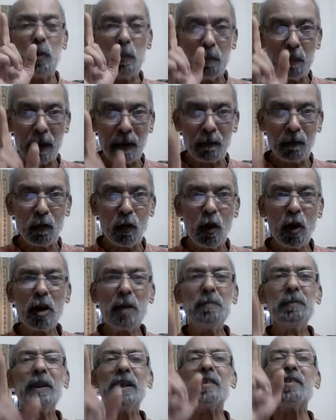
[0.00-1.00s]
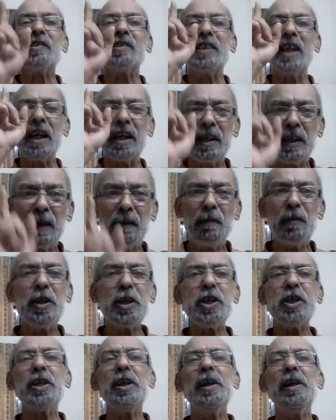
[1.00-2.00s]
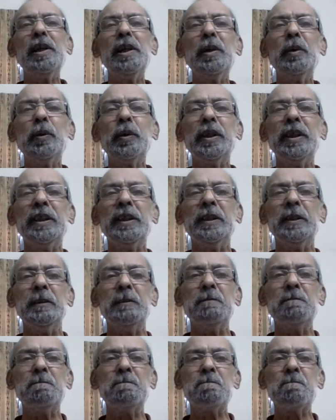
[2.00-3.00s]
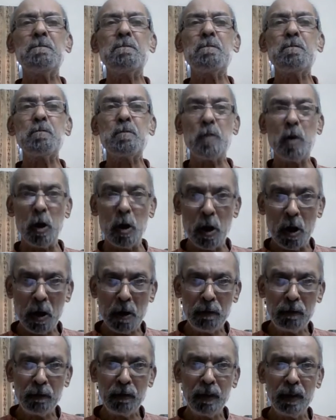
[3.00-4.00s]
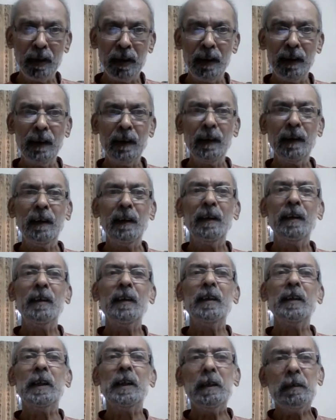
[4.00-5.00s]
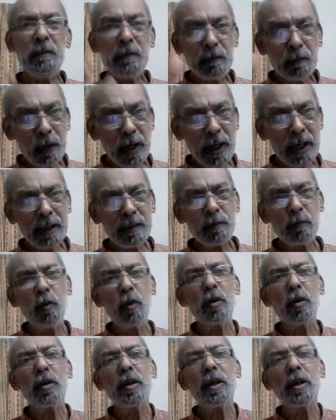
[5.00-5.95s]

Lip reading: perform that sacrificial duty of, in fact, for